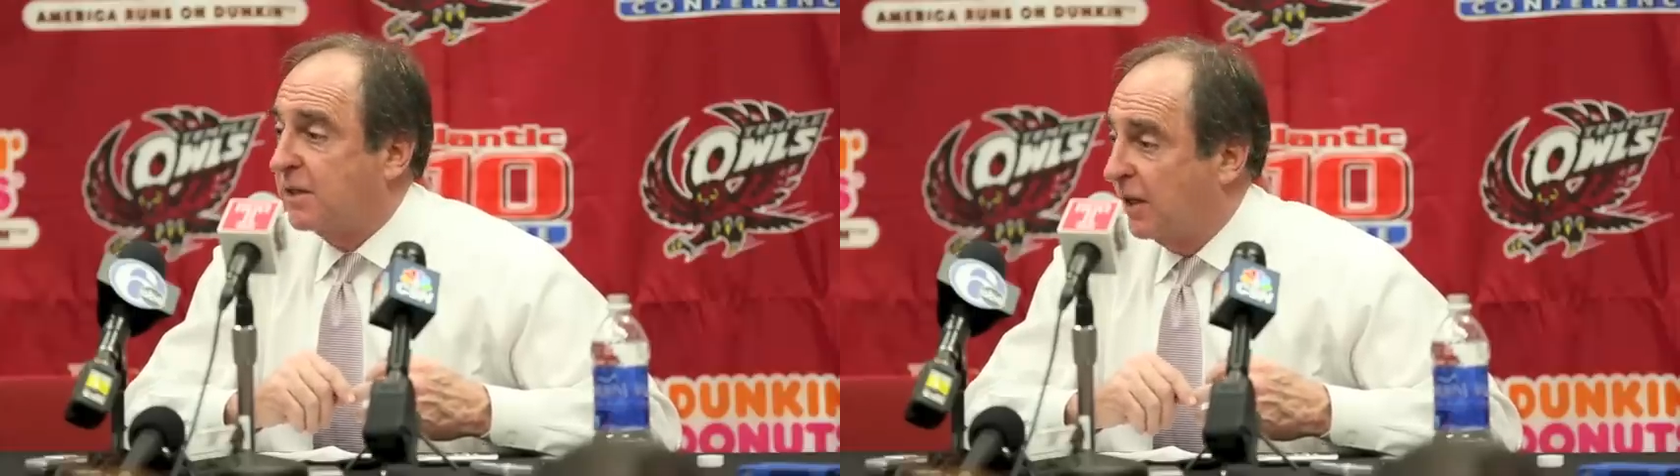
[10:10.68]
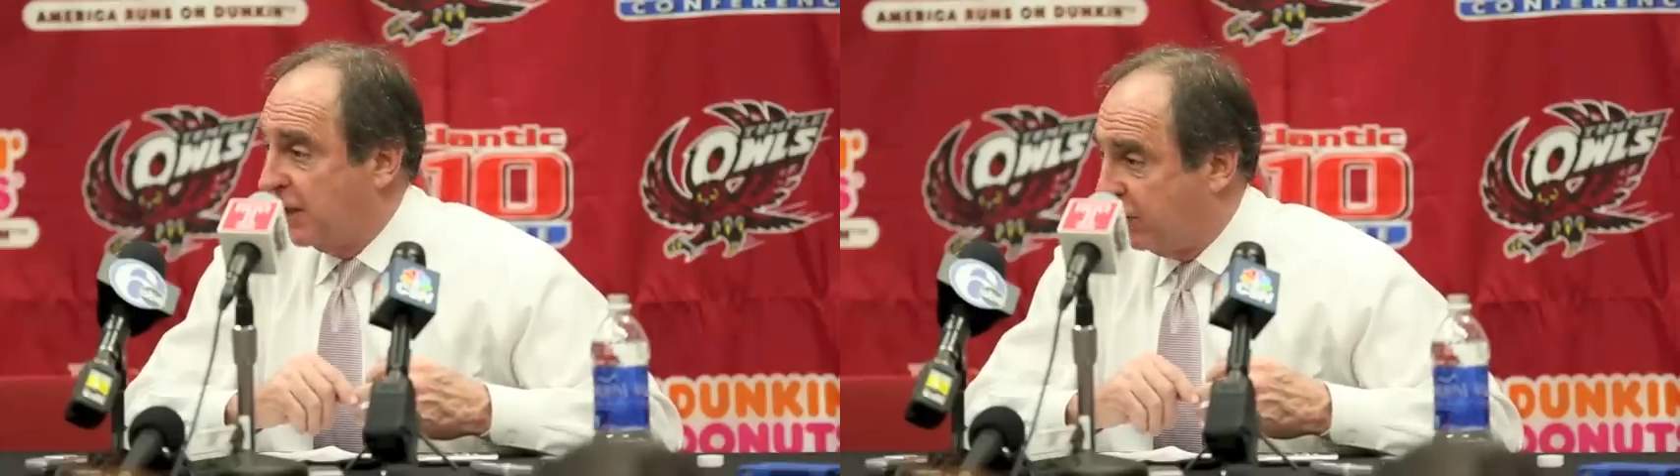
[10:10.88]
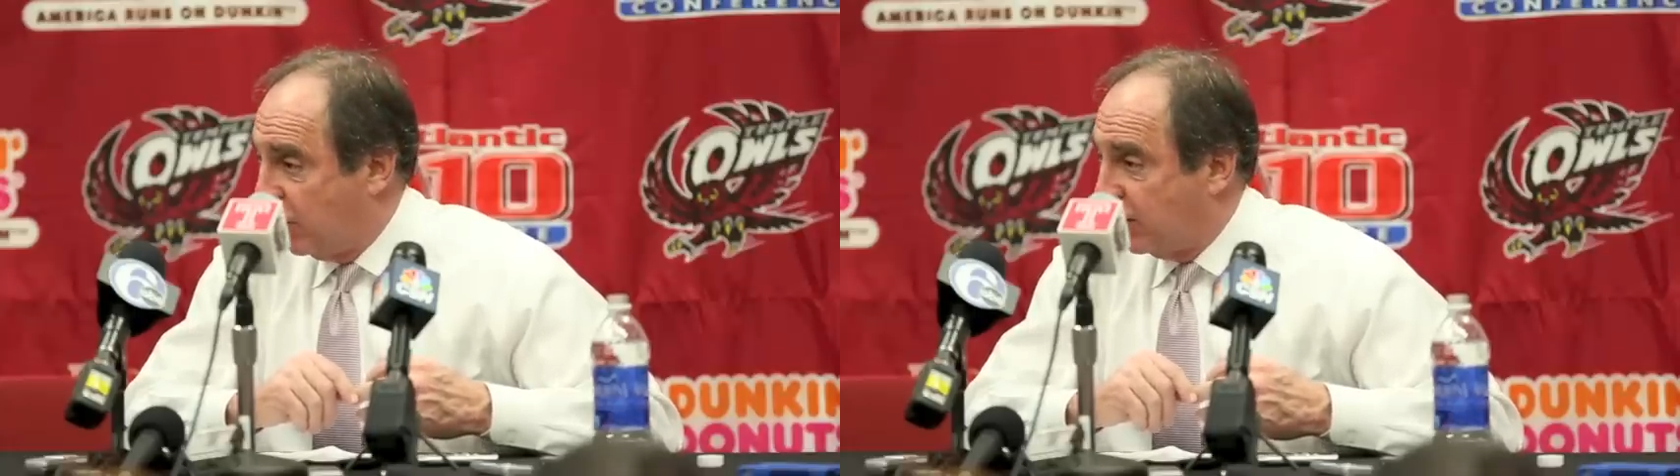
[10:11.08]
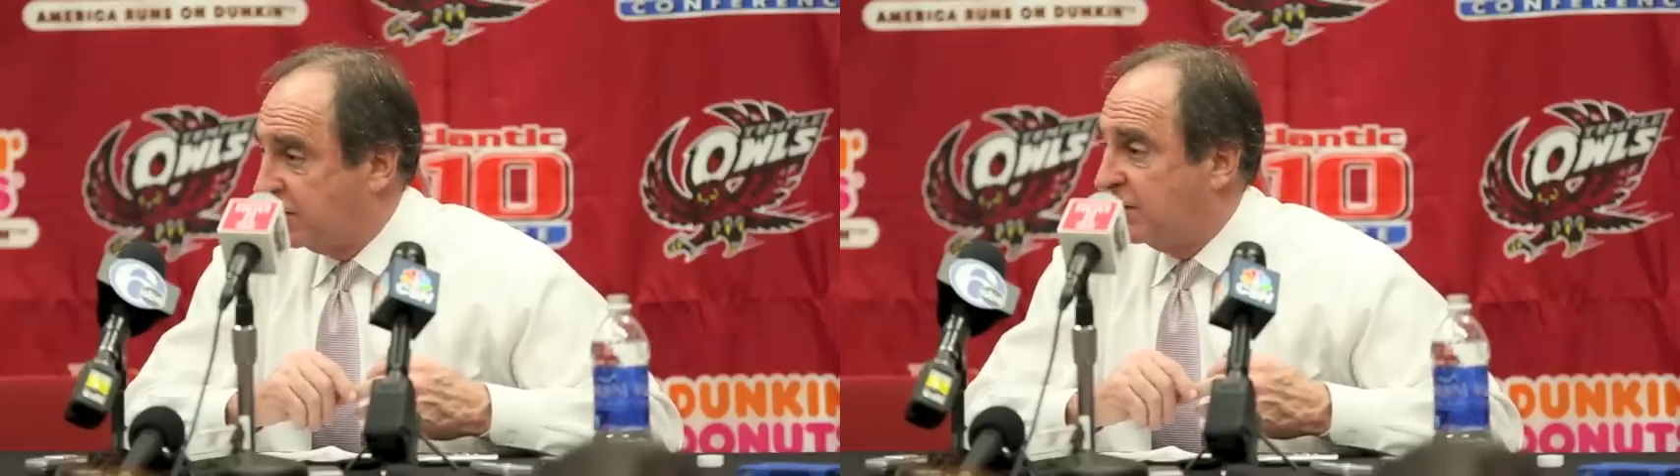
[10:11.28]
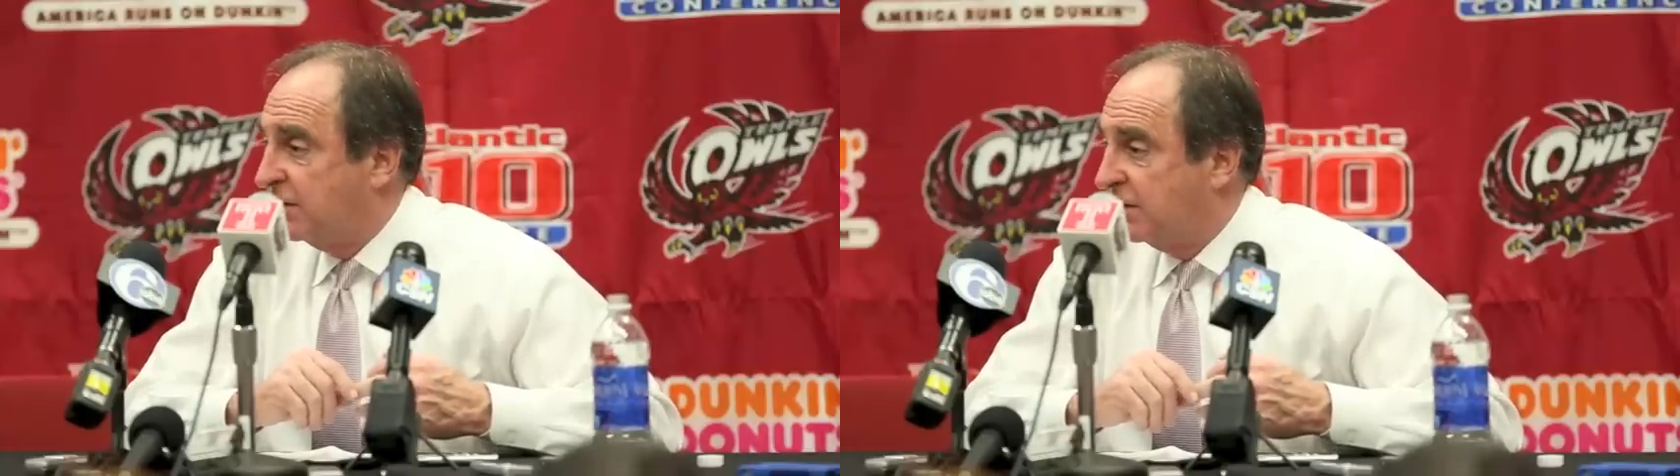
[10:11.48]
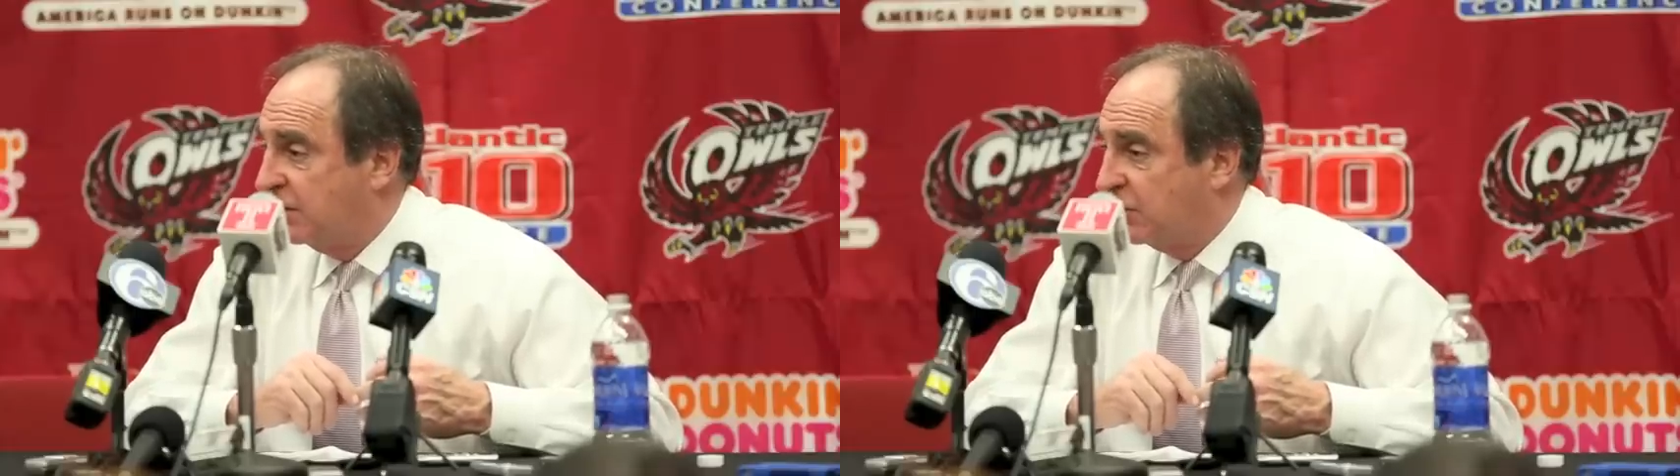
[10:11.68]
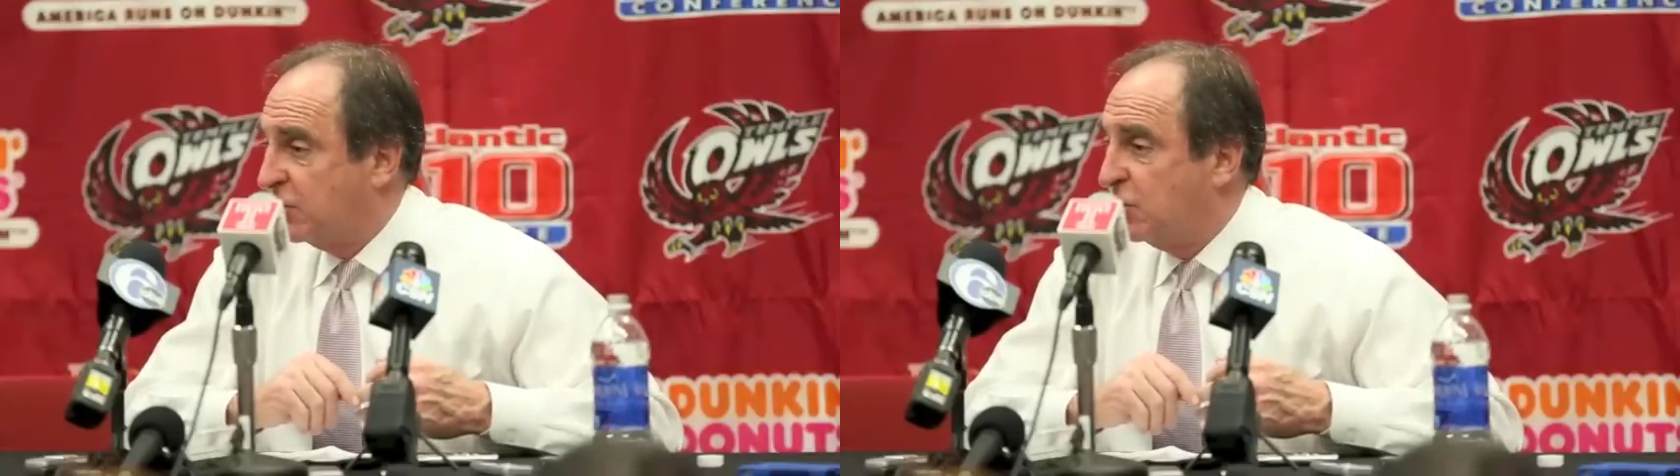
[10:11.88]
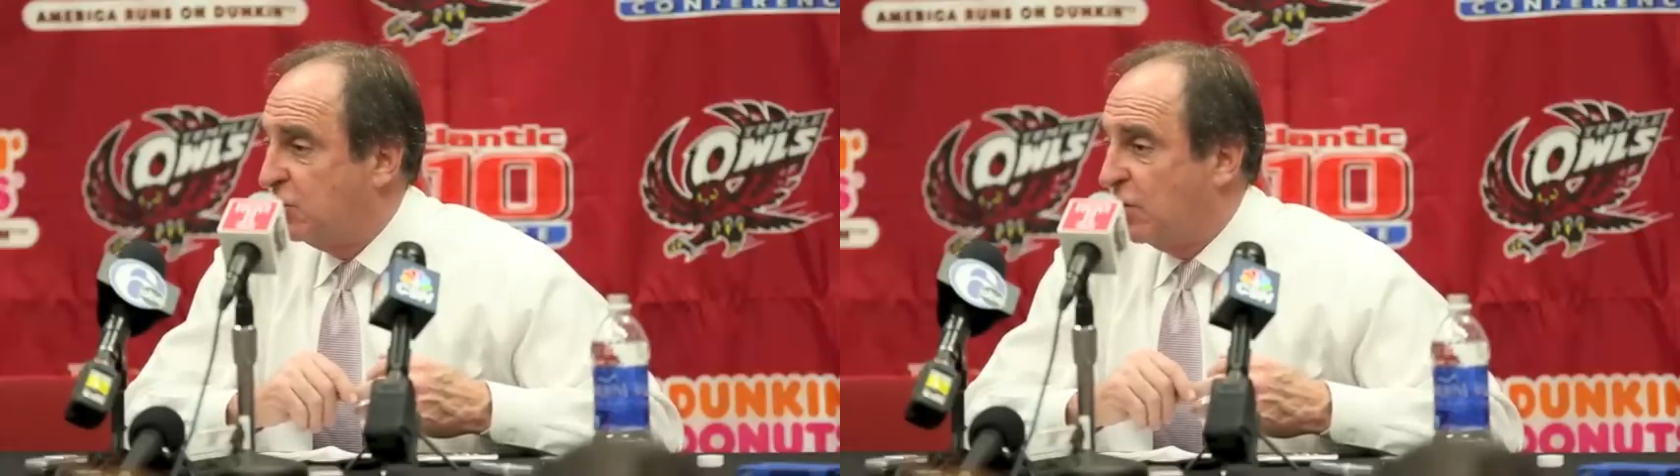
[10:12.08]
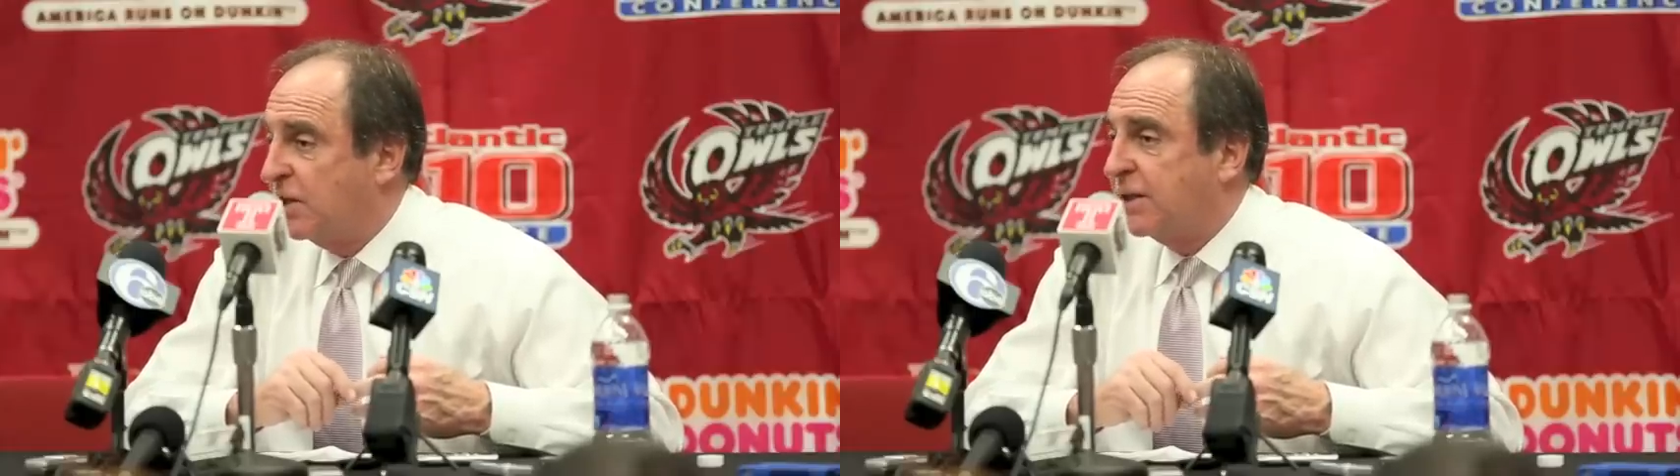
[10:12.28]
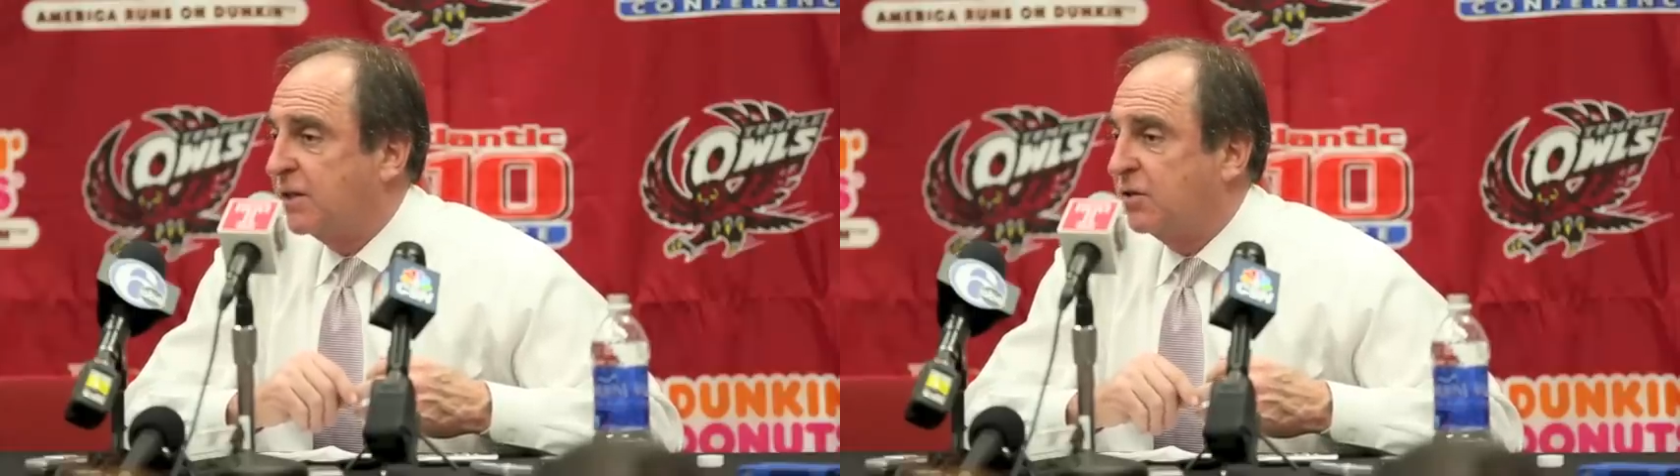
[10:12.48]
Khalif walked, there were two
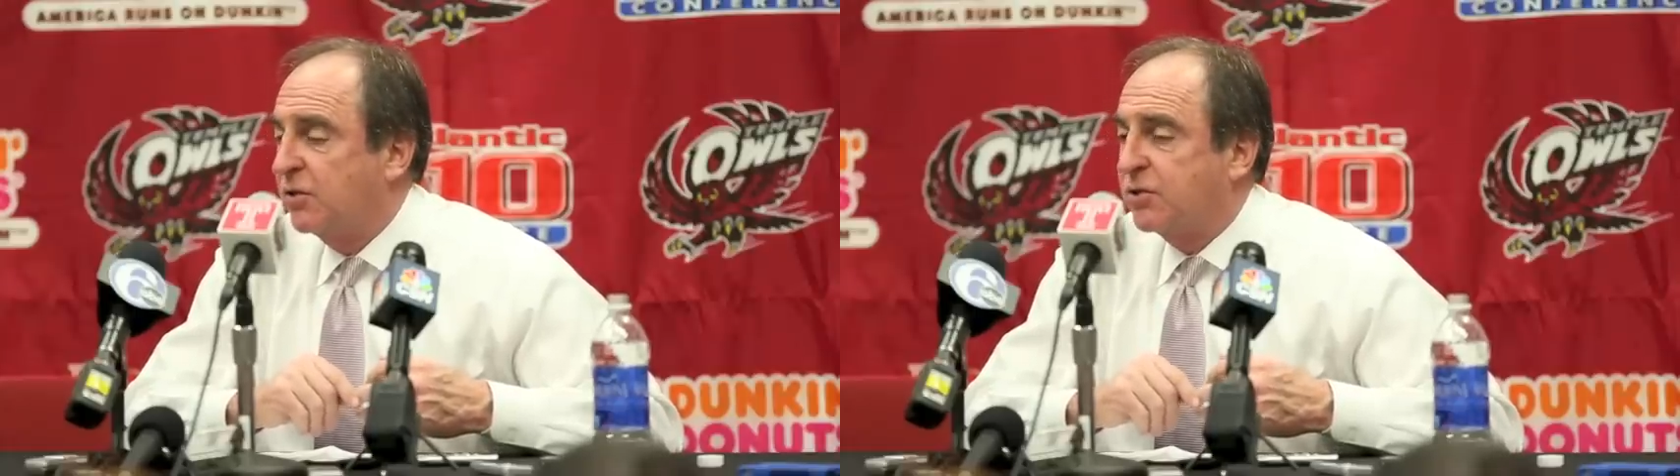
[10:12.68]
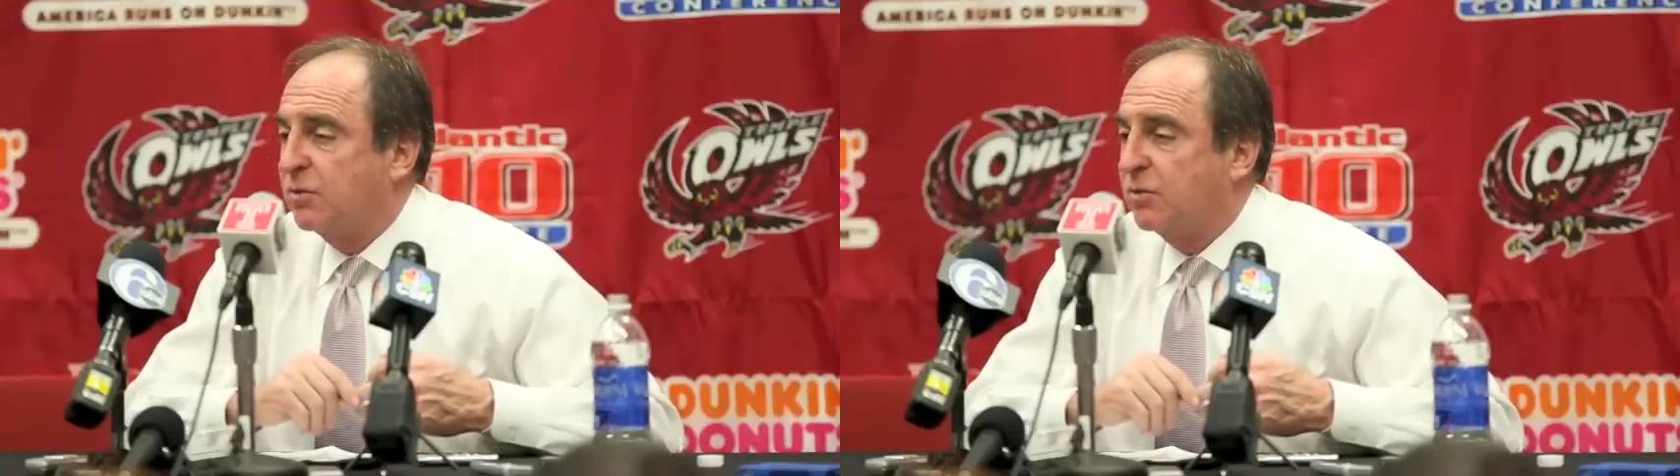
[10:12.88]
walking calls,